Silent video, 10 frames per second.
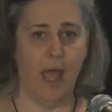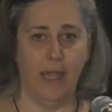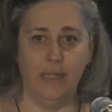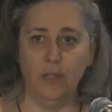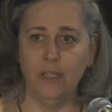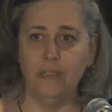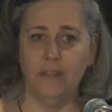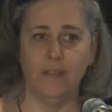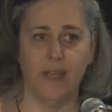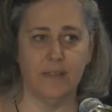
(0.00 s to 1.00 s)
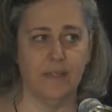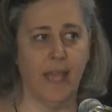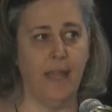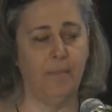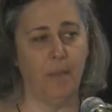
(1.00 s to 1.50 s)
In early
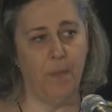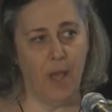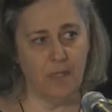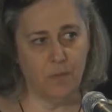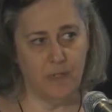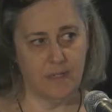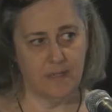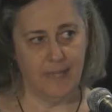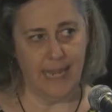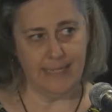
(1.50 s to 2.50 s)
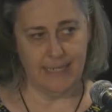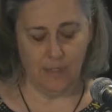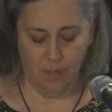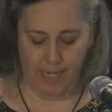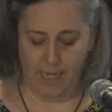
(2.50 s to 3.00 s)
2009, my boss was Nancy
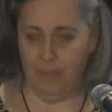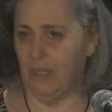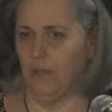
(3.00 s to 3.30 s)
Graham.